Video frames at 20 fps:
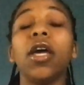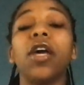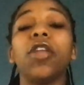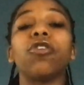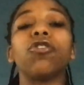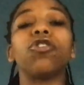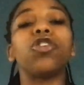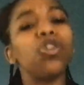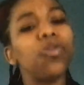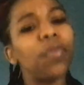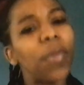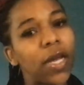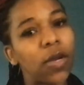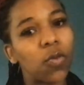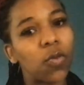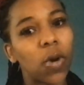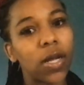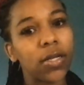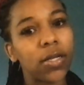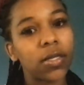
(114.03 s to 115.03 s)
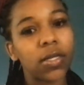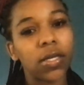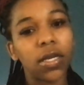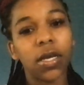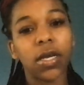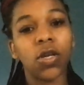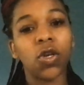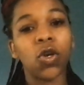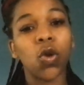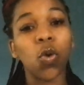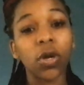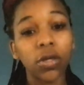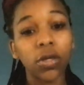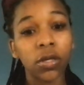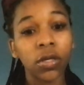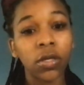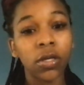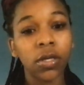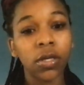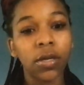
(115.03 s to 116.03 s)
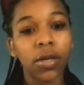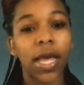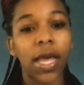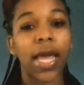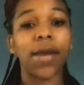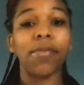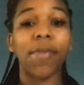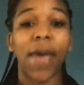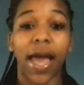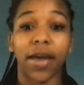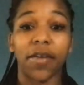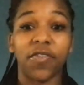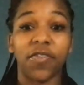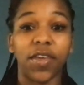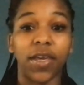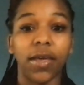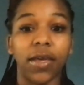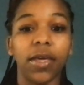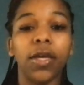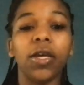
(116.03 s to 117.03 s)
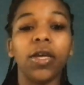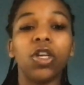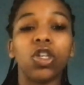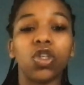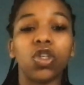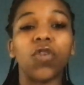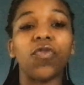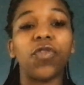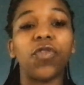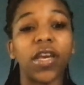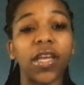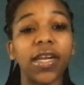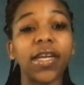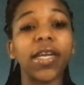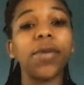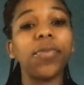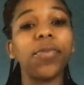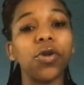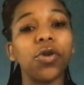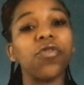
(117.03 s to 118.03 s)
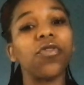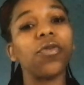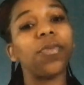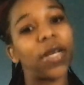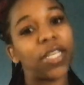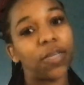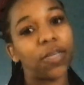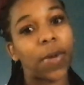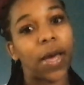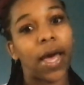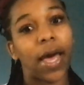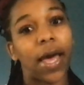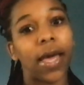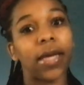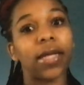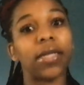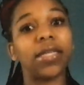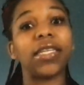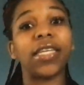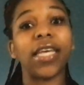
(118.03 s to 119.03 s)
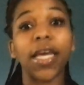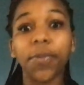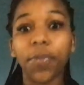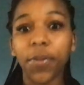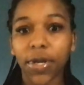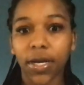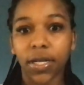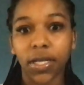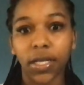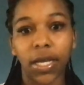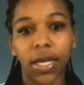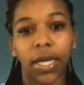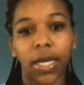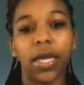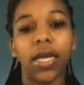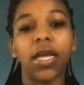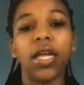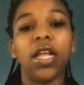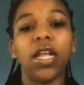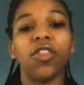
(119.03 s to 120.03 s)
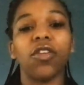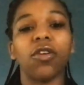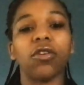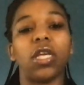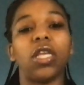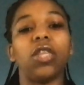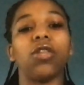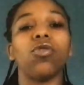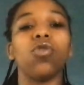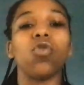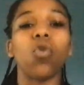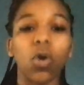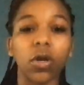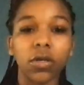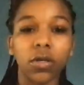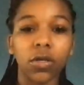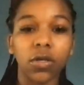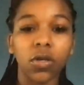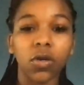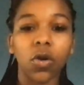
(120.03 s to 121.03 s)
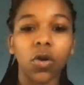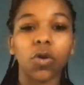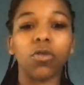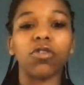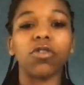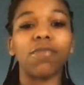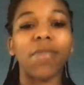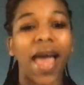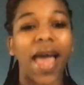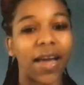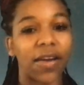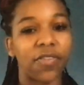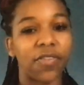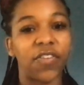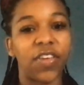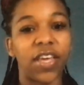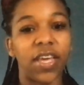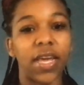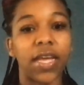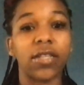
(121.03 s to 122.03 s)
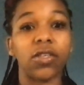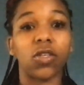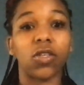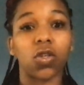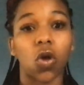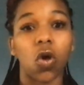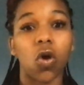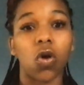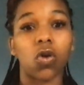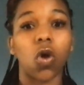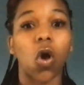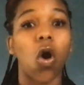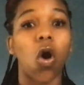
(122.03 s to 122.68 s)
There are two main ones, Norton and McAfee. So if you get a computer from Best Buy, typically there's either Norton or there's McAfee installed